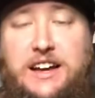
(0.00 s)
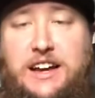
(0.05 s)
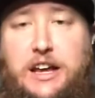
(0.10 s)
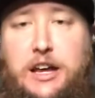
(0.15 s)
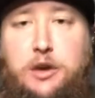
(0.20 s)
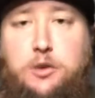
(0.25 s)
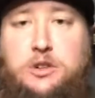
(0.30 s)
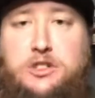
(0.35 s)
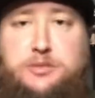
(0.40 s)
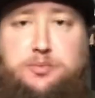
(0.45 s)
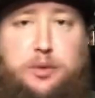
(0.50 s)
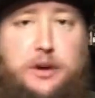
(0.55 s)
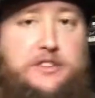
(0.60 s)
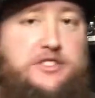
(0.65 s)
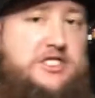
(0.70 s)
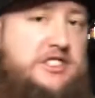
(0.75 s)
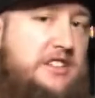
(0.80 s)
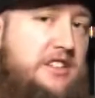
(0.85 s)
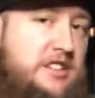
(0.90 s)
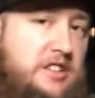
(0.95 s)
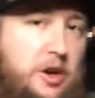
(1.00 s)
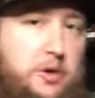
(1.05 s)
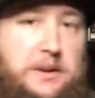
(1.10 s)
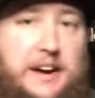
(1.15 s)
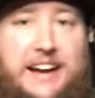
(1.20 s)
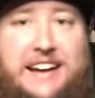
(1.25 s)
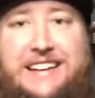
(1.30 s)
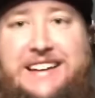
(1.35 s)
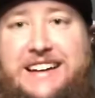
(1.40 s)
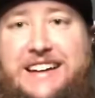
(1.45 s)
He was previously
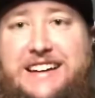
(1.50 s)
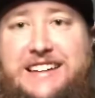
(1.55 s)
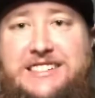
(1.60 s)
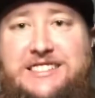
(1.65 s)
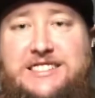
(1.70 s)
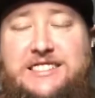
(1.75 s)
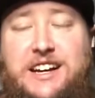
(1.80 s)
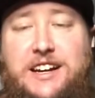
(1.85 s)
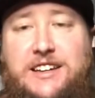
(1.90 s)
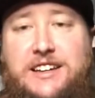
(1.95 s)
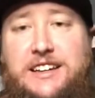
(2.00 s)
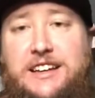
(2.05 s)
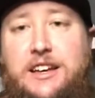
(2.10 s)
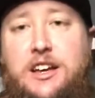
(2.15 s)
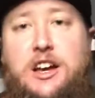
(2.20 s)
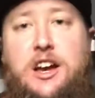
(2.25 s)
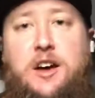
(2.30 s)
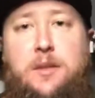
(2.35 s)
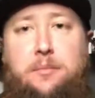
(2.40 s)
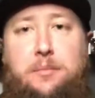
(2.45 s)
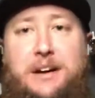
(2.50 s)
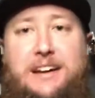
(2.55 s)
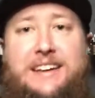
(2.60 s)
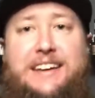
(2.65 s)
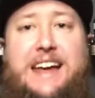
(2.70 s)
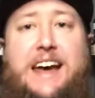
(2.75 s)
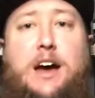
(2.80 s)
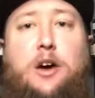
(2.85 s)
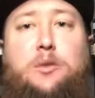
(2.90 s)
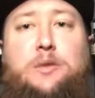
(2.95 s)
located in Kentucky, but
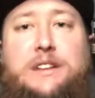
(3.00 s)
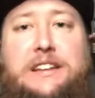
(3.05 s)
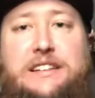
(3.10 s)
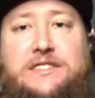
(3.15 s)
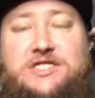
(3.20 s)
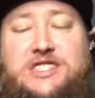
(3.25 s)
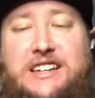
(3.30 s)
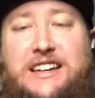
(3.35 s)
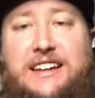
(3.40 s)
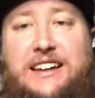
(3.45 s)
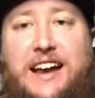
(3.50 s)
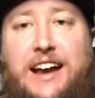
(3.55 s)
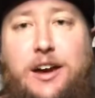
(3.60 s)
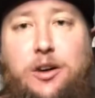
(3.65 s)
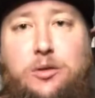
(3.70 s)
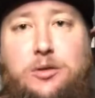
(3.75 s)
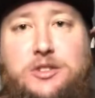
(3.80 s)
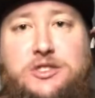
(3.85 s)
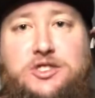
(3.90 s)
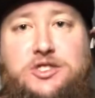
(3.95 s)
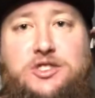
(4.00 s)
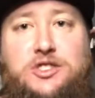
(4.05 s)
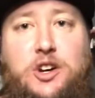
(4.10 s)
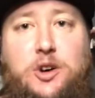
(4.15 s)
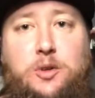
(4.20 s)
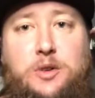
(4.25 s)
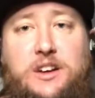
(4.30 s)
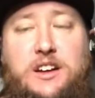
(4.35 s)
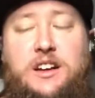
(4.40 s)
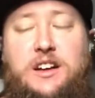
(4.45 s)
now lives in
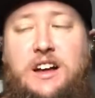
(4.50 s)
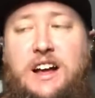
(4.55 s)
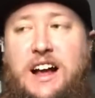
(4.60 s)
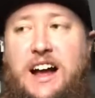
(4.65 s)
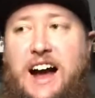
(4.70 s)
Arizona.